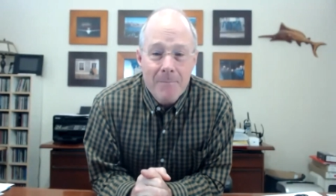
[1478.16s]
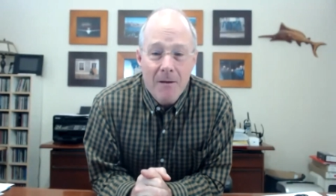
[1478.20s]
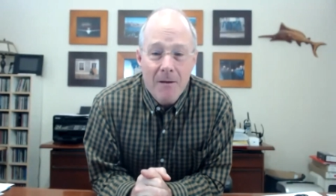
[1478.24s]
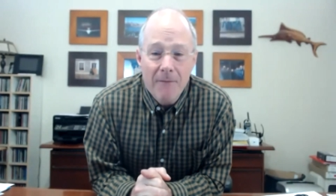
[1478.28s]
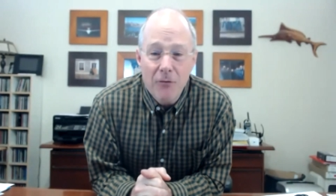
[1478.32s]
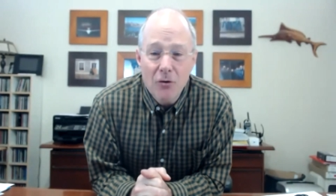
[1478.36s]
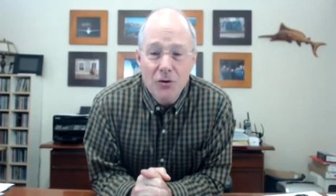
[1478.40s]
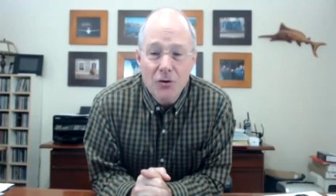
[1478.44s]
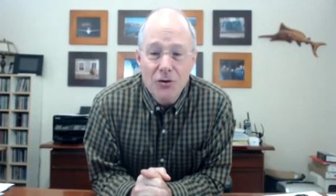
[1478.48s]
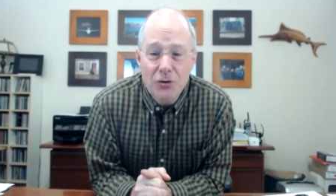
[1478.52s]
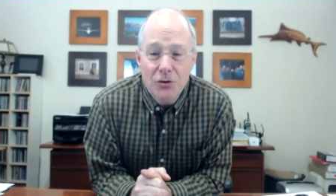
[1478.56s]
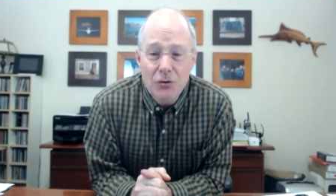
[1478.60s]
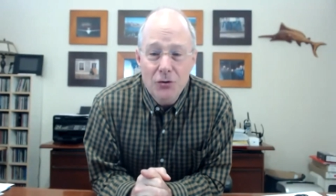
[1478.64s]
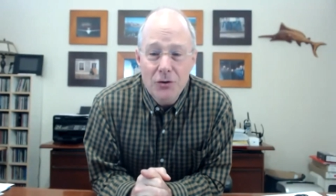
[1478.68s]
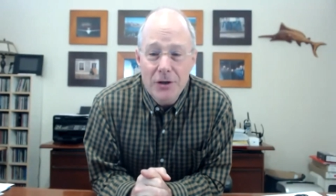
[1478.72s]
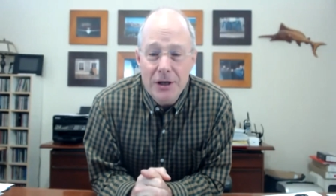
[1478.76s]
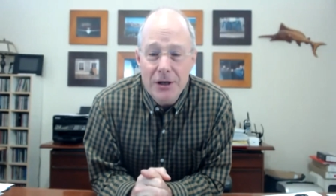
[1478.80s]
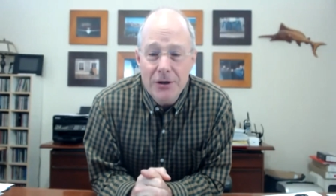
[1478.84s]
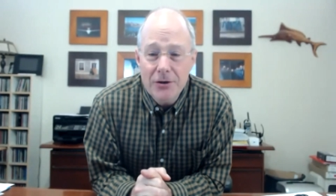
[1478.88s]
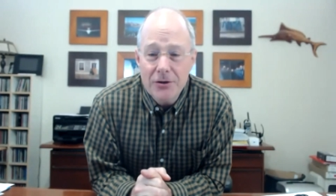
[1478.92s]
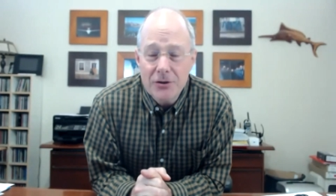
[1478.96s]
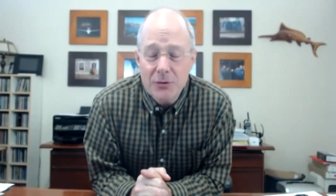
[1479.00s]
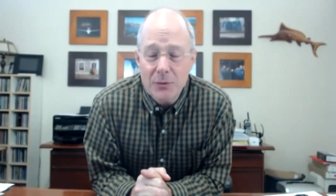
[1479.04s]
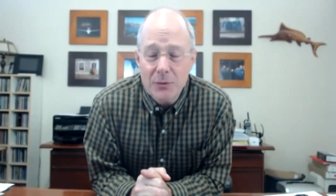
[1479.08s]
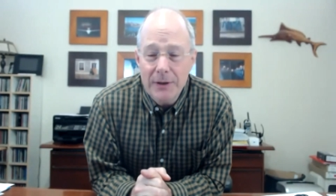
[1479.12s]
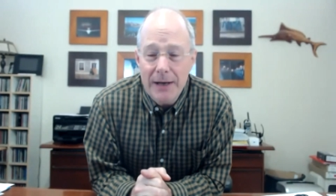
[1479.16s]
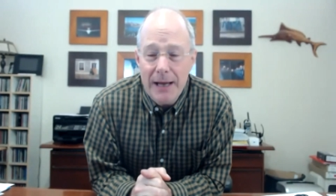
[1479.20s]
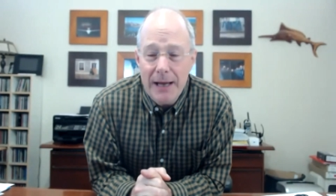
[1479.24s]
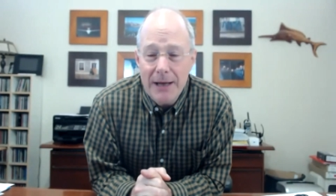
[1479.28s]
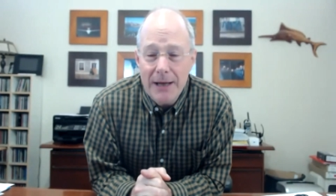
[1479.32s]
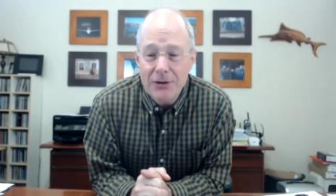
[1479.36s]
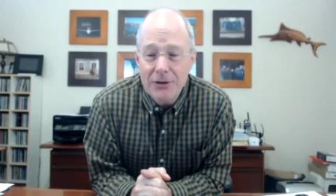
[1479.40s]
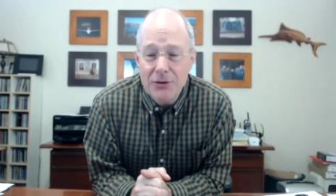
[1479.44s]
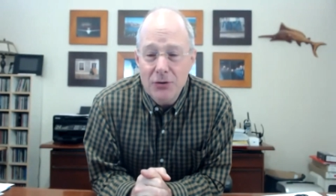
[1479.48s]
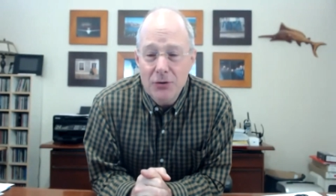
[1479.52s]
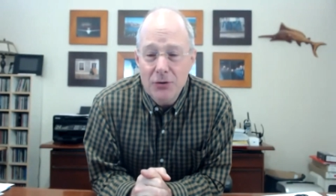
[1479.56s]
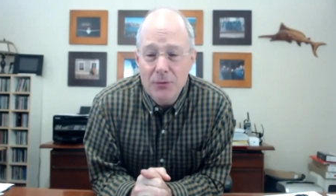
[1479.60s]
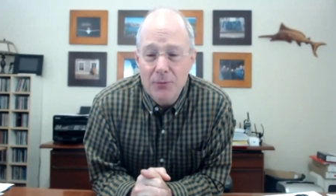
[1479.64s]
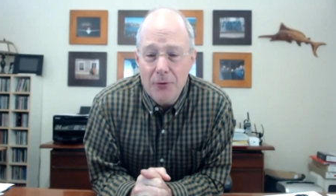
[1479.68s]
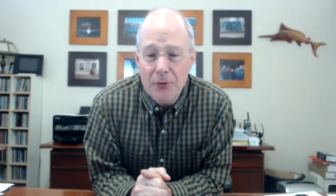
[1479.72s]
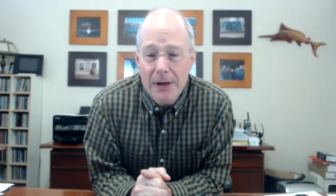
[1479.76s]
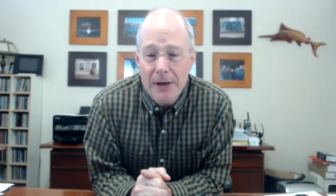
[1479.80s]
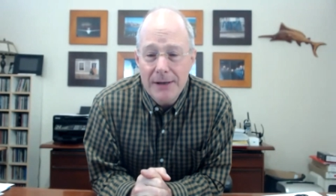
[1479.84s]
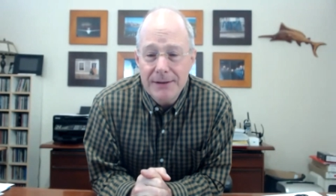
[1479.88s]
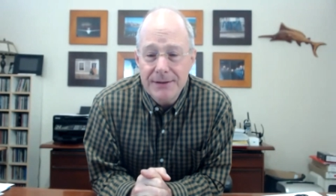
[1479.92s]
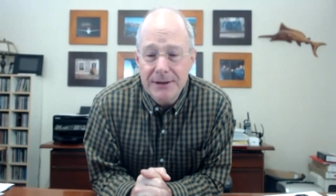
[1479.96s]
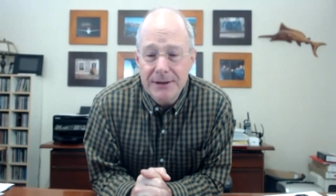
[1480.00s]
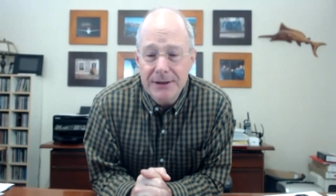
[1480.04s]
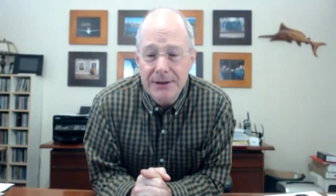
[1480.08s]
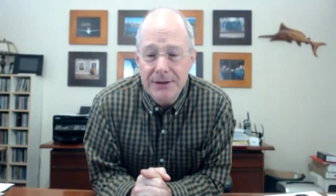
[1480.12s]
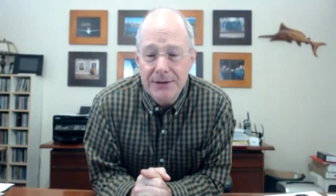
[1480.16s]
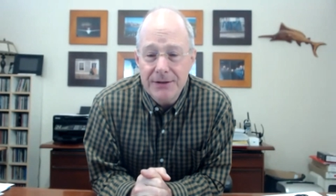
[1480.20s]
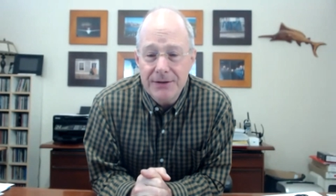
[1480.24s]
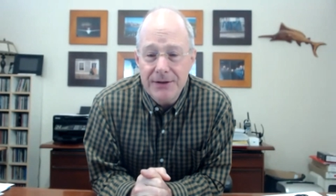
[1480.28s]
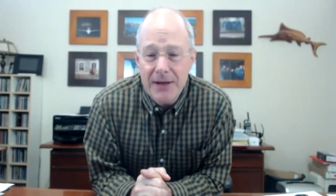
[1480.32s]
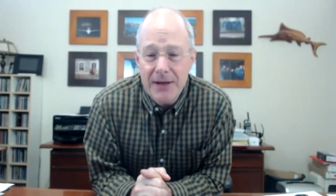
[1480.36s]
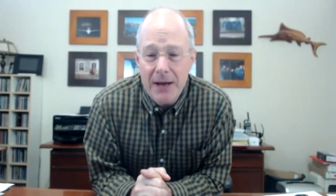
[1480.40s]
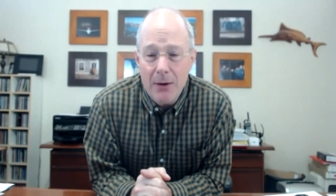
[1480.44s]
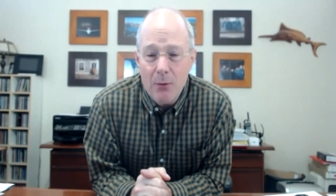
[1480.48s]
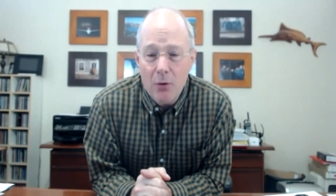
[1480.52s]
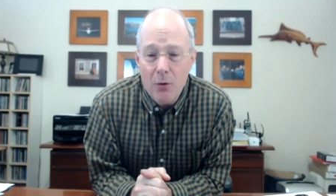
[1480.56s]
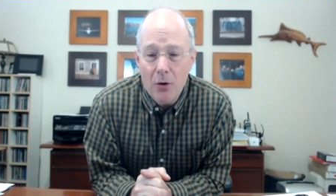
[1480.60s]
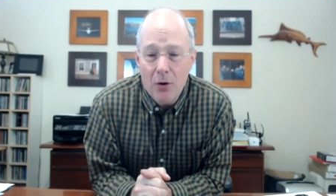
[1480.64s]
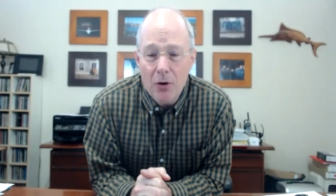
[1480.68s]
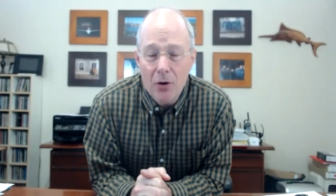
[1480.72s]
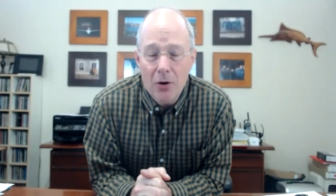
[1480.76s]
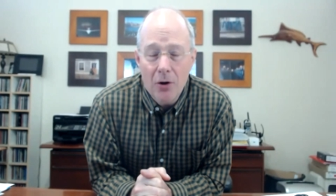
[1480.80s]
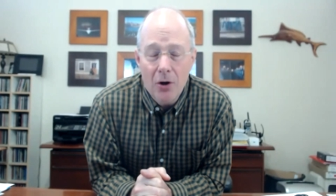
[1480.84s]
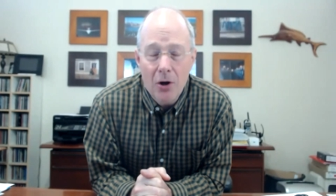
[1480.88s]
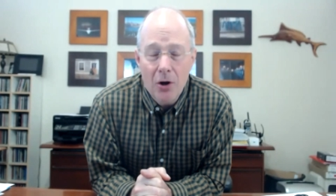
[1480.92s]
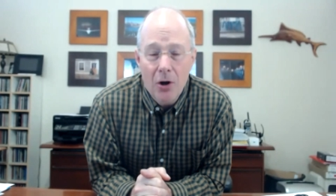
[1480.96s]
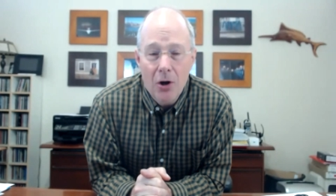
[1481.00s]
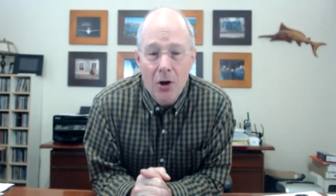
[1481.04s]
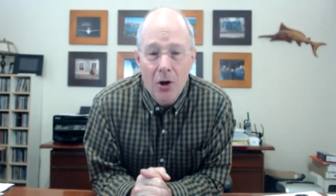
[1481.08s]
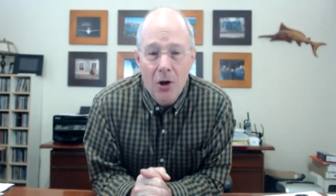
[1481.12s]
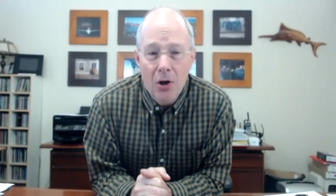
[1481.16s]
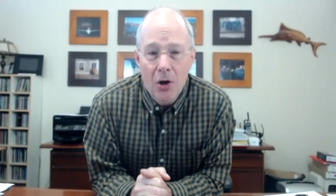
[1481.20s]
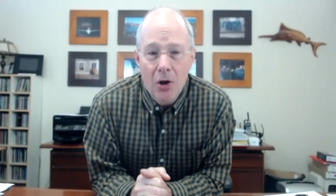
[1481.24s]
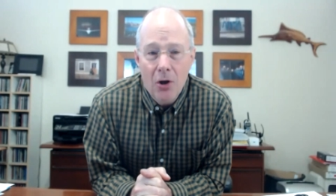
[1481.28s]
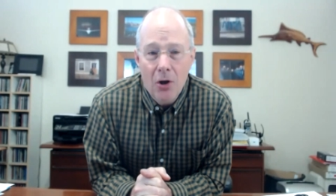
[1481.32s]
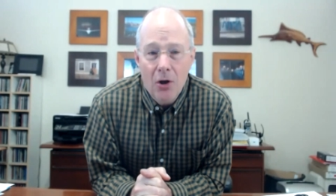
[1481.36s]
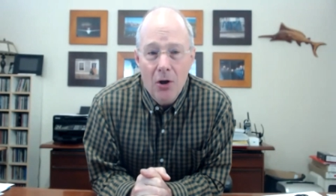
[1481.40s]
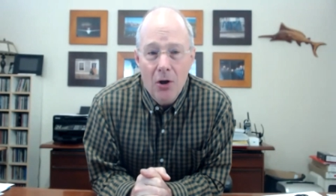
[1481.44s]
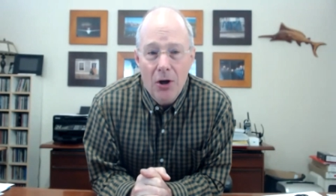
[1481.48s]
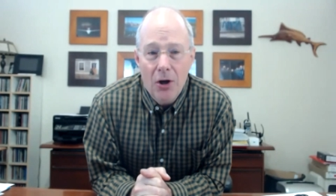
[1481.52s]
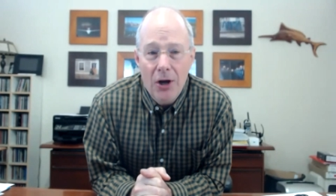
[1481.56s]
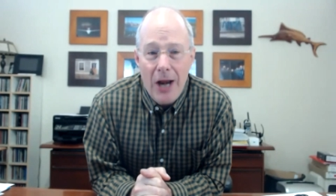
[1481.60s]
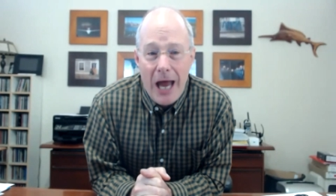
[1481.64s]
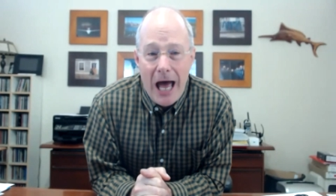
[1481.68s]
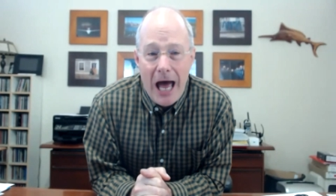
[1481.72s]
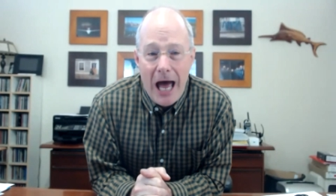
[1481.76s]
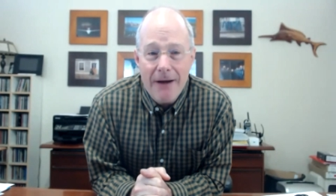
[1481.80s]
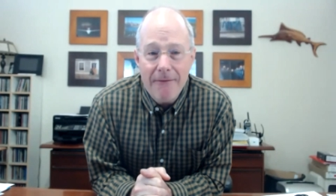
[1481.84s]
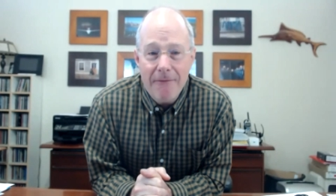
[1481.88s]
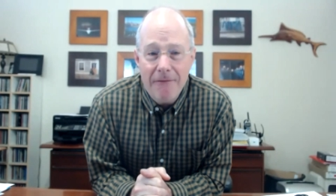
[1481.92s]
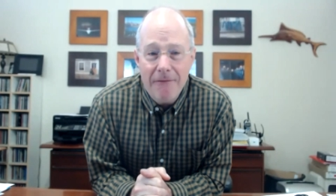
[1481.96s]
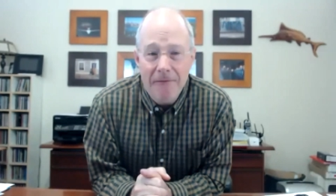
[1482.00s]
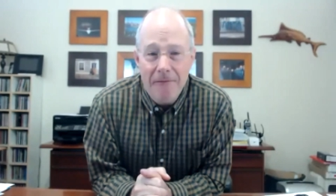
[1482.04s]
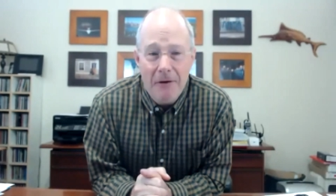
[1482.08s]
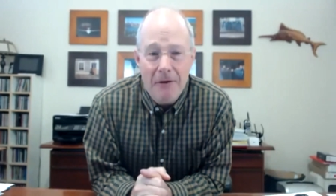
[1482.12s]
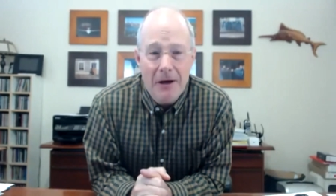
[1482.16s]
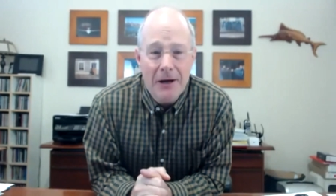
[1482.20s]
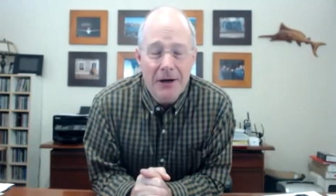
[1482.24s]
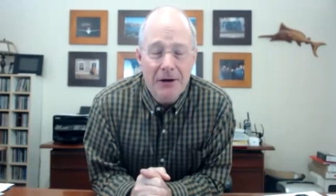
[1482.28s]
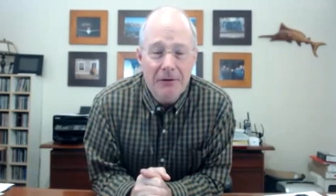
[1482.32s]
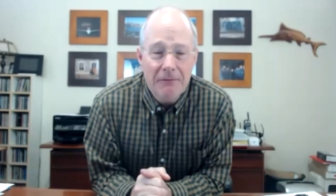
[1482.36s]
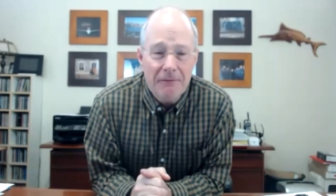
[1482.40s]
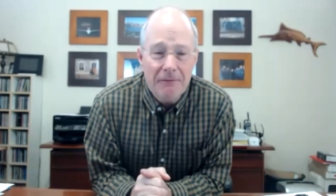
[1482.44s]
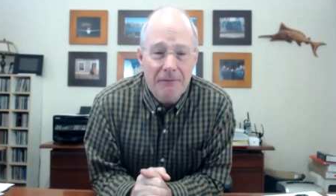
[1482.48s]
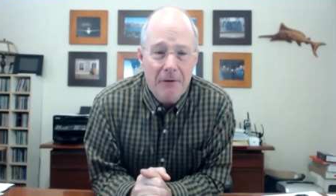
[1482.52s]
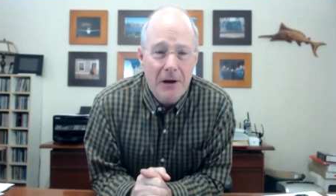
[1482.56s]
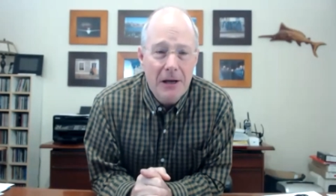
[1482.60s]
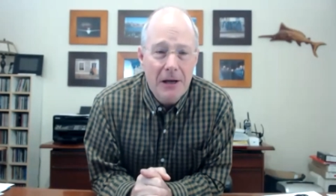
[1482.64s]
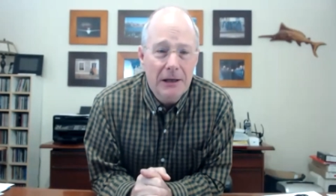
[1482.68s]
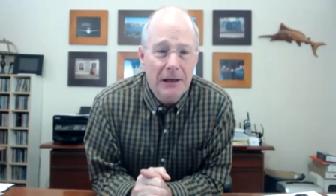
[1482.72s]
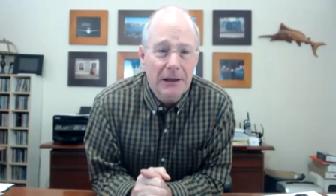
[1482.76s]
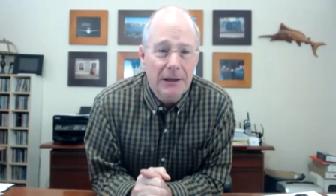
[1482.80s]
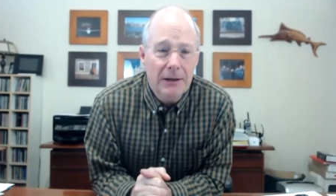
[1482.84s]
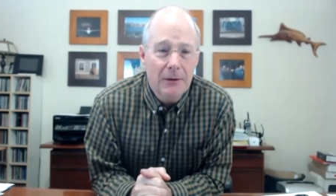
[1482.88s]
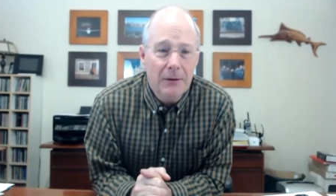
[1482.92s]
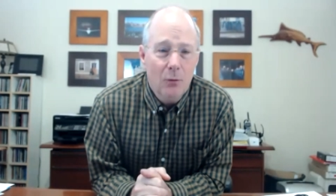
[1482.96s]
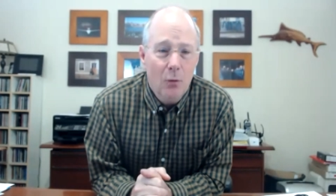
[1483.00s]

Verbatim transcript: For two years, we'd had two presidents that were not fun and friendly.